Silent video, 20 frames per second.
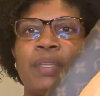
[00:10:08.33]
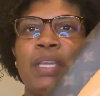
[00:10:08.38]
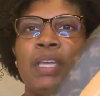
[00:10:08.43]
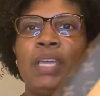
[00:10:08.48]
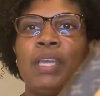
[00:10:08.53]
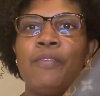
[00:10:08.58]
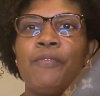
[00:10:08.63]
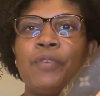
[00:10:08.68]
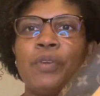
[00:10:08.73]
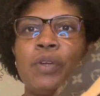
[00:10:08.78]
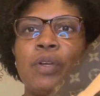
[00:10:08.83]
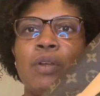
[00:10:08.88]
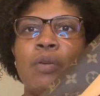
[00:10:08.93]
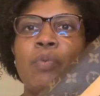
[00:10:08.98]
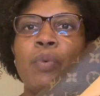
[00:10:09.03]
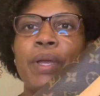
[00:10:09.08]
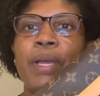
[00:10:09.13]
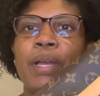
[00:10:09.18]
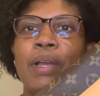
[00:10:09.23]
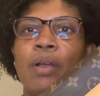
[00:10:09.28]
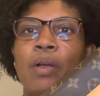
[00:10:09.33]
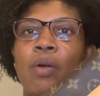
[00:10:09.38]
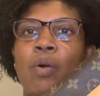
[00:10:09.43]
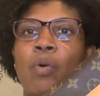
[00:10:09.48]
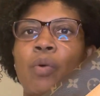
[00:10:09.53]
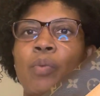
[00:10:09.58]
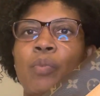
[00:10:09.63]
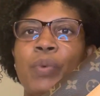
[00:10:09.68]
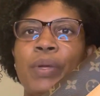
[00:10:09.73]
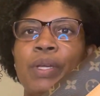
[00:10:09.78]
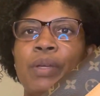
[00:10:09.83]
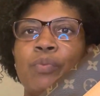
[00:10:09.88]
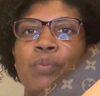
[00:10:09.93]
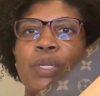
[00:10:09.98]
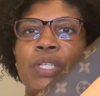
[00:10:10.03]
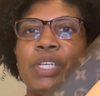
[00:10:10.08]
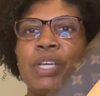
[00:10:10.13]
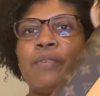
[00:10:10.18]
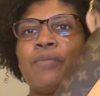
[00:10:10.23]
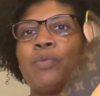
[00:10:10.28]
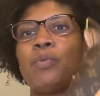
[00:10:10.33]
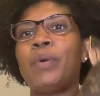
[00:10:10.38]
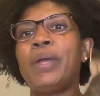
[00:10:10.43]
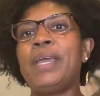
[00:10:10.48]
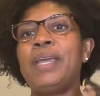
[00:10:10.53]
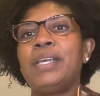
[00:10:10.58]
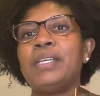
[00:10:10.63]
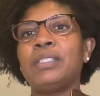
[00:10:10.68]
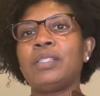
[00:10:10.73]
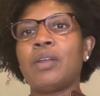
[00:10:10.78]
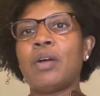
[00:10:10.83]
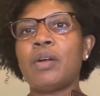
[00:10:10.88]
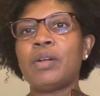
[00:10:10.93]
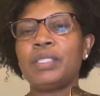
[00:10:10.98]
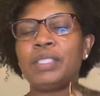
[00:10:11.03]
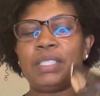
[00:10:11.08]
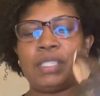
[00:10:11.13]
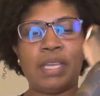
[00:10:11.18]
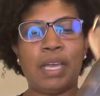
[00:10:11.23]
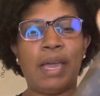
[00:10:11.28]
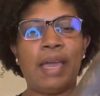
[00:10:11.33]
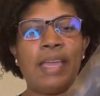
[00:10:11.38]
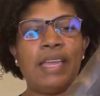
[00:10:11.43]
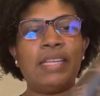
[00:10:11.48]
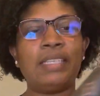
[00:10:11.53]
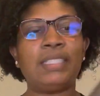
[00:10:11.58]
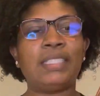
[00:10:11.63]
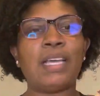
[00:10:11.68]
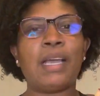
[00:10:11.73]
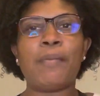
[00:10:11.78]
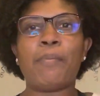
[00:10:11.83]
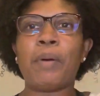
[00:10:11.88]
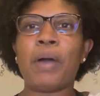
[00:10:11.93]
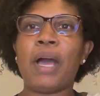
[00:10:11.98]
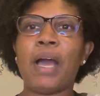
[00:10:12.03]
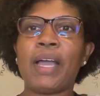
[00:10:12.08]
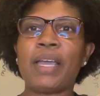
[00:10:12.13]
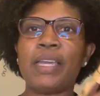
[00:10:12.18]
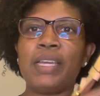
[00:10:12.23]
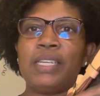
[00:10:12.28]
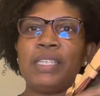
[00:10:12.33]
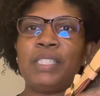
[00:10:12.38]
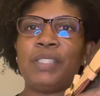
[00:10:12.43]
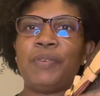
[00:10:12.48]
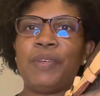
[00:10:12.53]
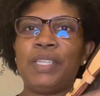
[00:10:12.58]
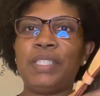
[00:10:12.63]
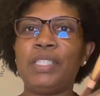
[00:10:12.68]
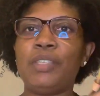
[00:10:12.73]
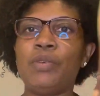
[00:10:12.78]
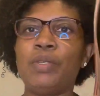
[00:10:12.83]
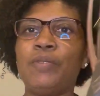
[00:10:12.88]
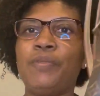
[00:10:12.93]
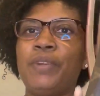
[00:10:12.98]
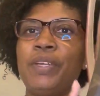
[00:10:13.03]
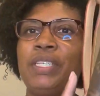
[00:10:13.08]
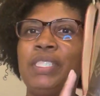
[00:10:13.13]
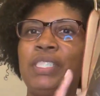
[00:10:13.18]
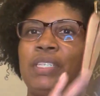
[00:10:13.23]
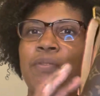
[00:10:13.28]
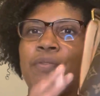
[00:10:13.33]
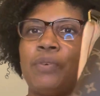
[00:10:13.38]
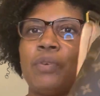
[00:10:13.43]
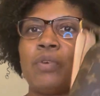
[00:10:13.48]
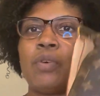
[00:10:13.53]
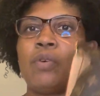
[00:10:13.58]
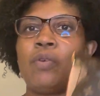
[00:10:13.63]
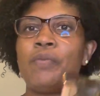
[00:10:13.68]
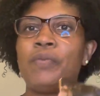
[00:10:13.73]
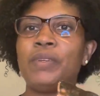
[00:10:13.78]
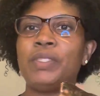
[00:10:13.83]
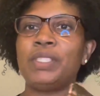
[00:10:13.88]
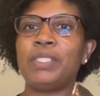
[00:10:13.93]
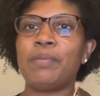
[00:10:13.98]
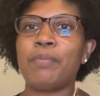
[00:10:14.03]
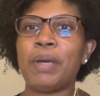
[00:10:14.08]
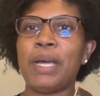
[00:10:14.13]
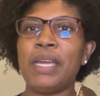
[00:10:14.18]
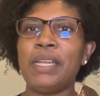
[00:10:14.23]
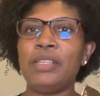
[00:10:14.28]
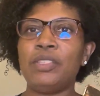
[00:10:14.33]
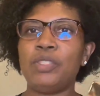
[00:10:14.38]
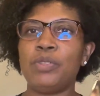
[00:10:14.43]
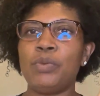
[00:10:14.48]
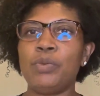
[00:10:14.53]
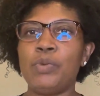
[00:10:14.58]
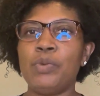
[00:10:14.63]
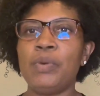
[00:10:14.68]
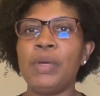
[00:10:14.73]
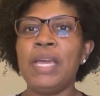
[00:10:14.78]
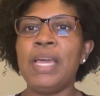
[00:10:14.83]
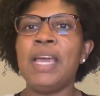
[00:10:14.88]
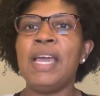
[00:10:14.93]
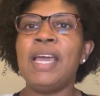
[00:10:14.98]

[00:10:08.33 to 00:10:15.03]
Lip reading: if you're gonna wear it whichever way, as long as that inside pocket is facing you, it's very difficult for somebody to